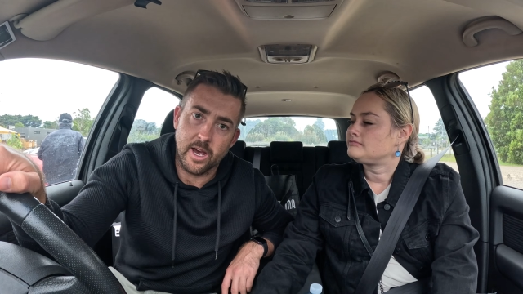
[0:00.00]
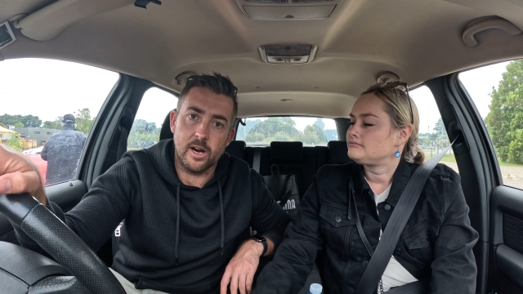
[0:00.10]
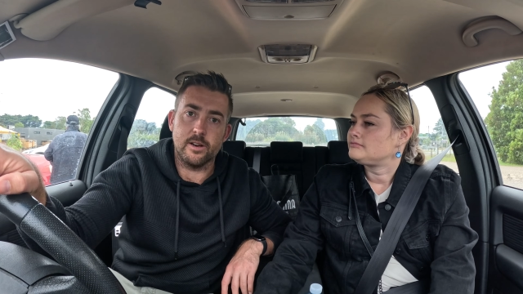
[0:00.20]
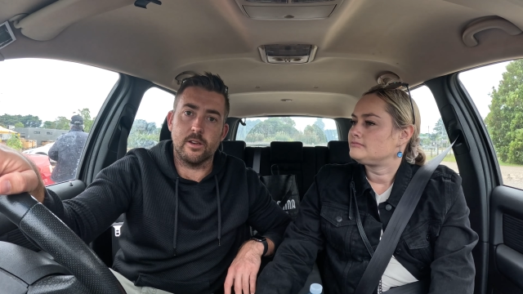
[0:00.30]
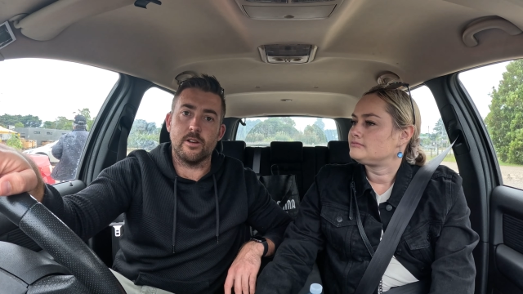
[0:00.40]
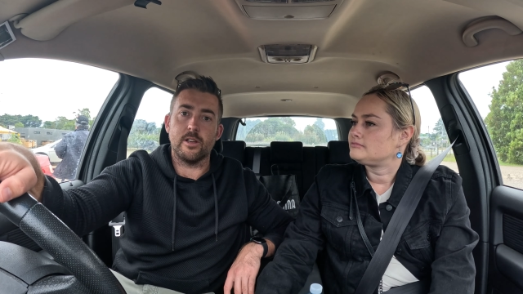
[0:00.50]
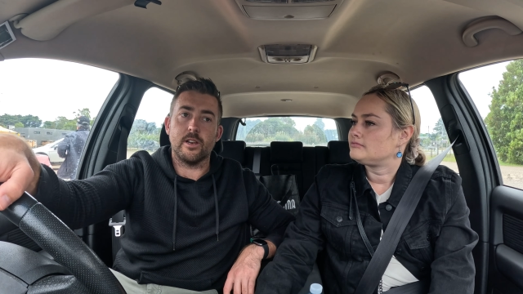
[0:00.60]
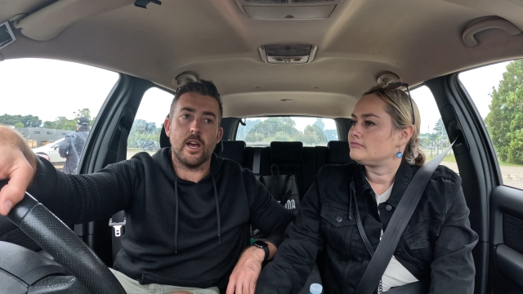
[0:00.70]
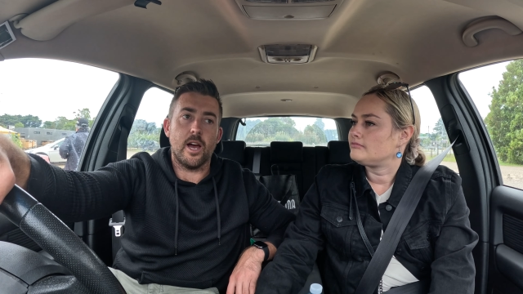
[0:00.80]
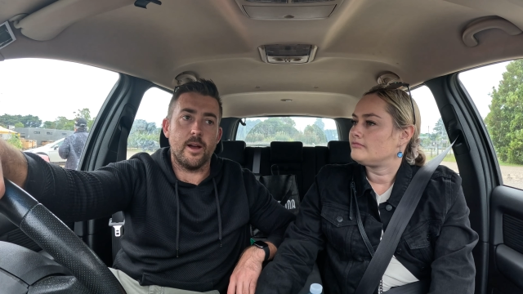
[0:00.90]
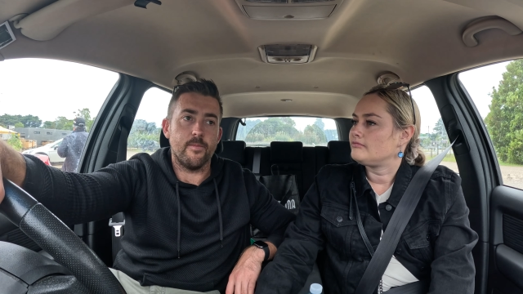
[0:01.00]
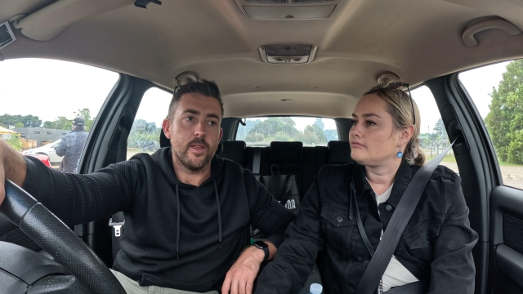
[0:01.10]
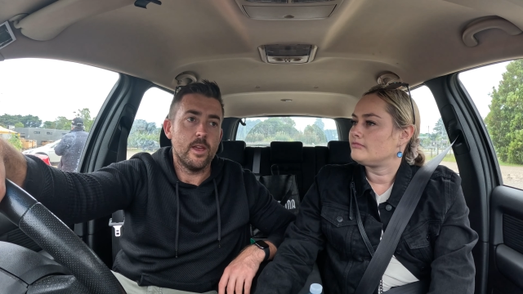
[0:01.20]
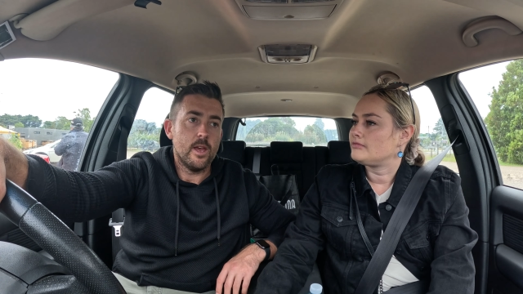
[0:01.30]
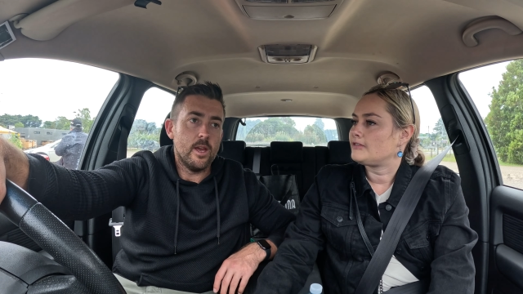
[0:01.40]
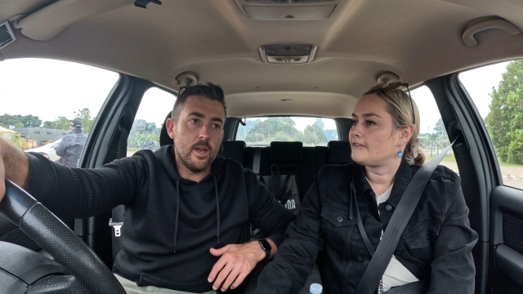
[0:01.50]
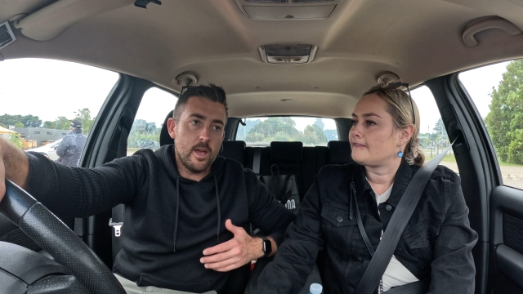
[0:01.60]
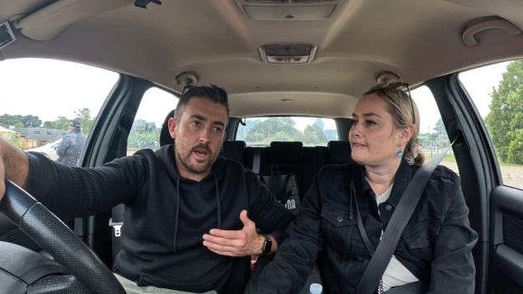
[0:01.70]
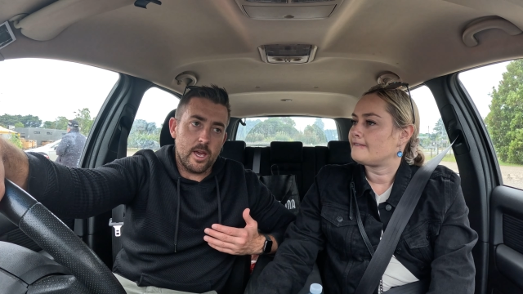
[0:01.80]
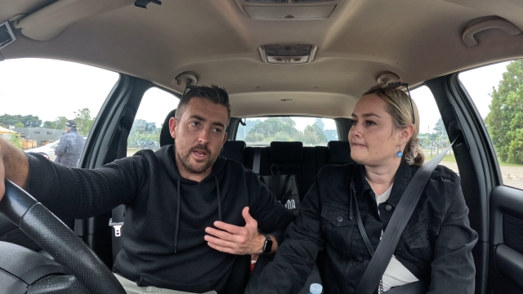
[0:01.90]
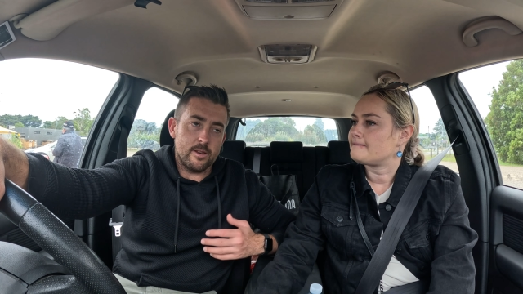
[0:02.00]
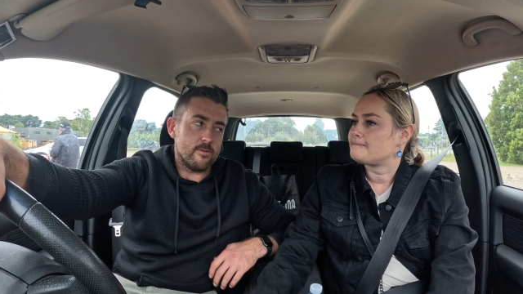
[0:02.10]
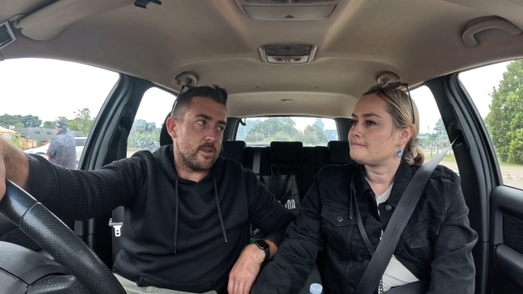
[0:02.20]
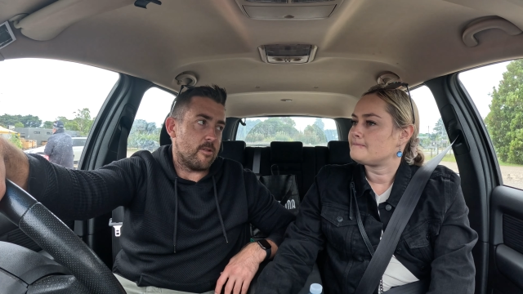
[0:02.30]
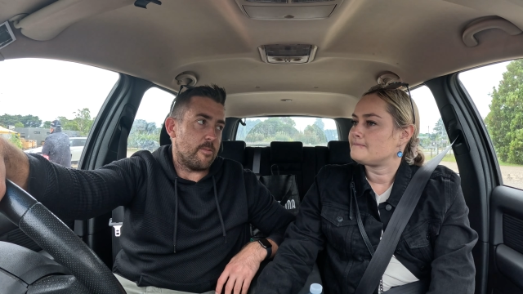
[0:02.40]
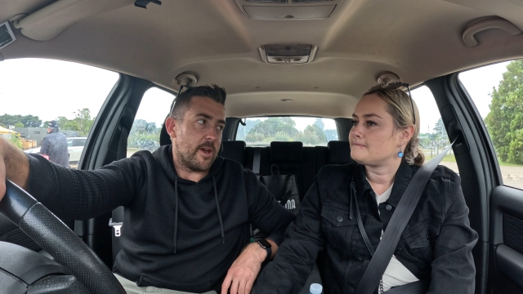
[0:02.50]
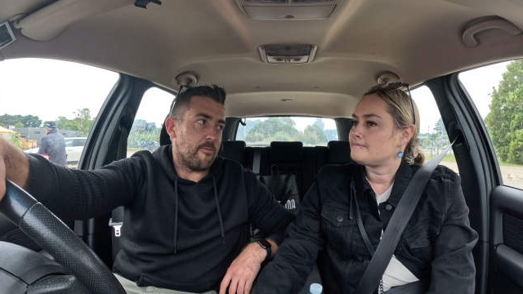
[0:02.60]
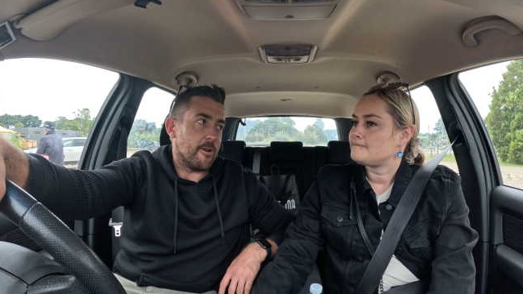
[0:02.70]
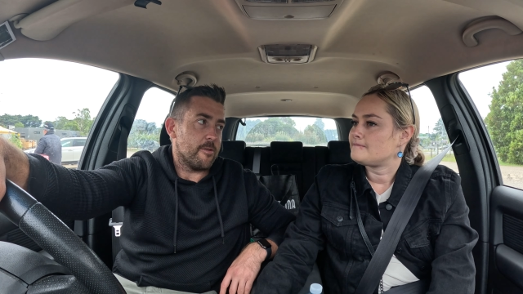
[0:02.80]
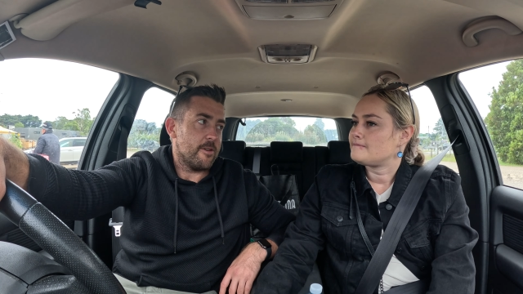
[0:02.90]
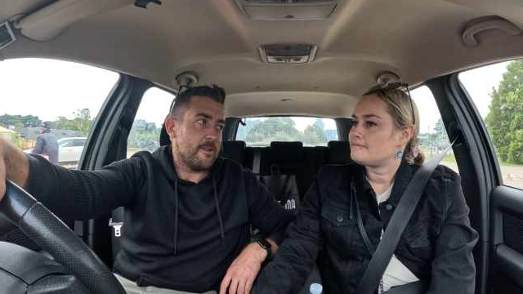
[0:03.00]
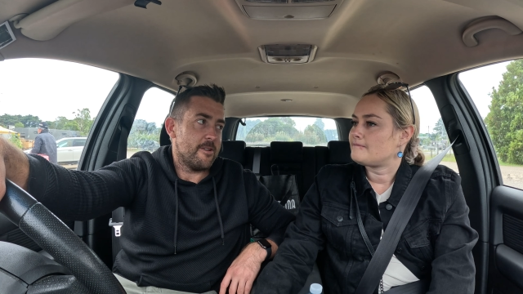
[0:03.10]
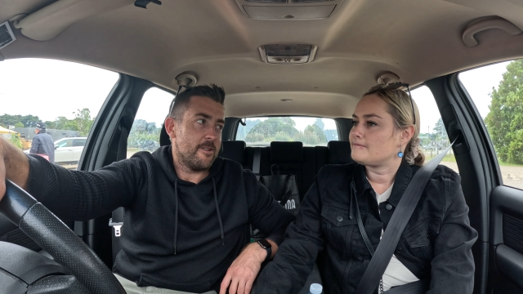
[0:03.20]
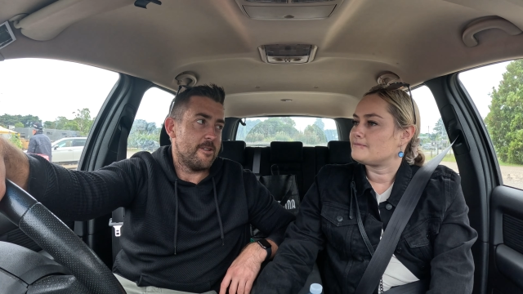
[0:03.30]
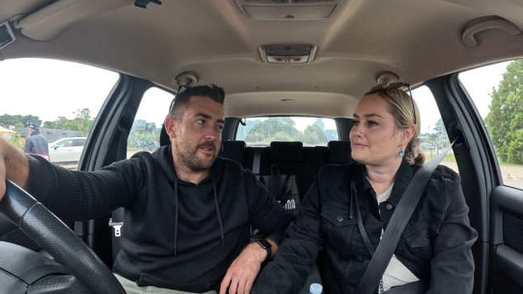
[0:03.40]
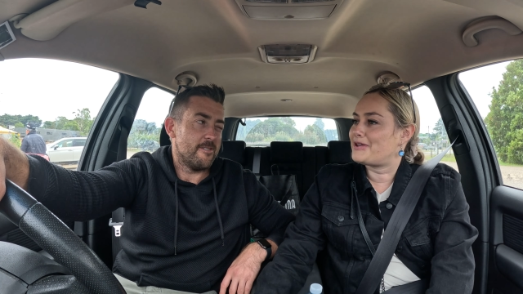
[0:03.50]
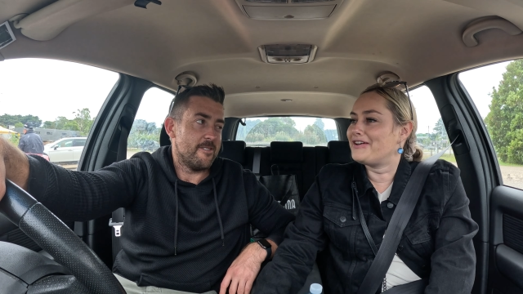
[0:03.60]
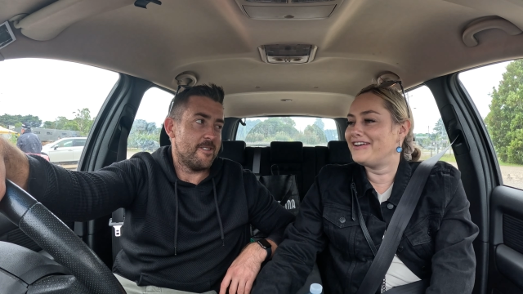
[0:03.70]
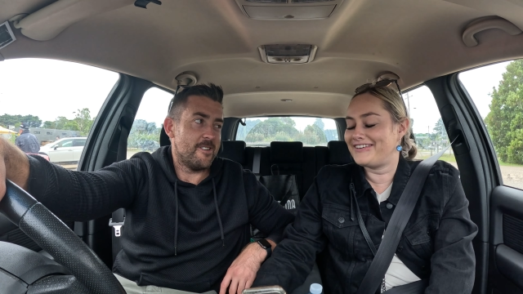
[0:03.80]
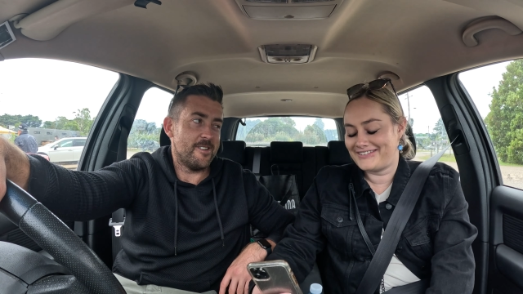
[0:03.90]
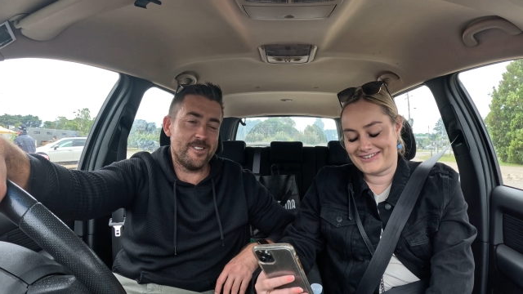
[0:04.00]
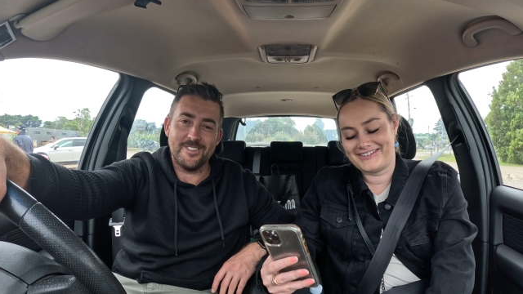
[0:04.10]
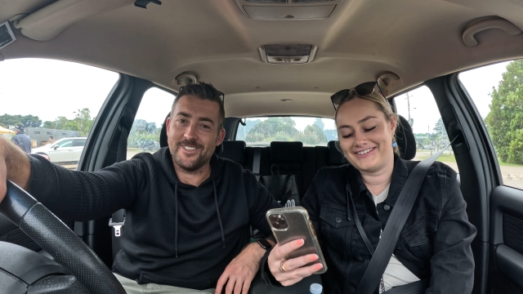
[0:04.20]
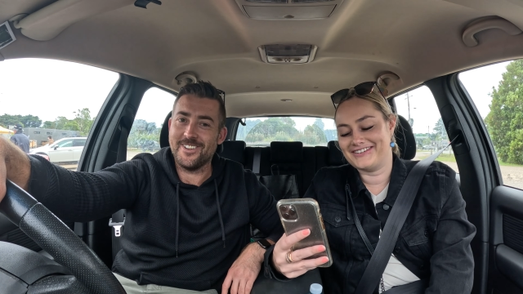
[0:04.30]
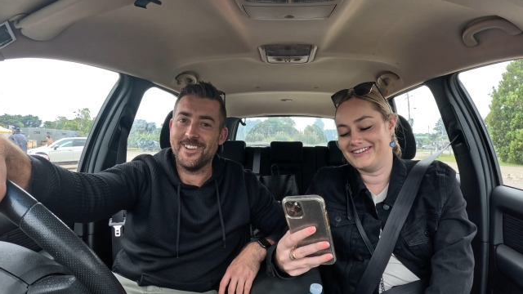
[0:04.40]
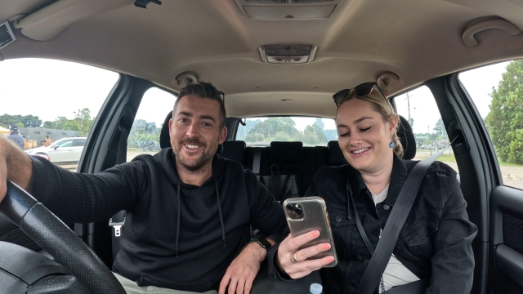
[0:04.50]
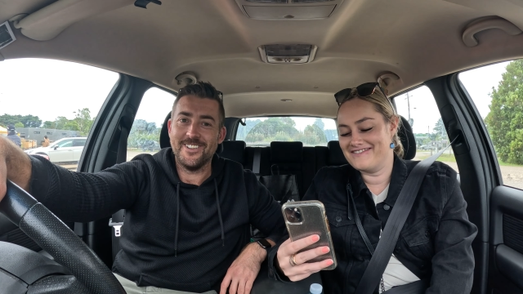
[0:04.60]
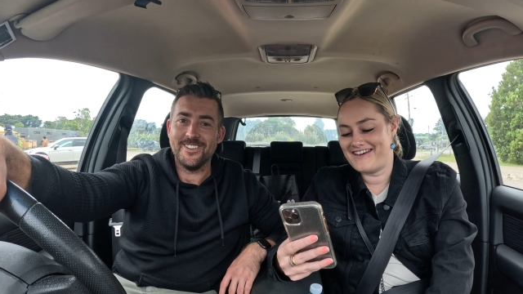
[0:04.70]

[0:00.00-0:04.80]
Speaker 1: garlic on it um, and don't want bad breath good on your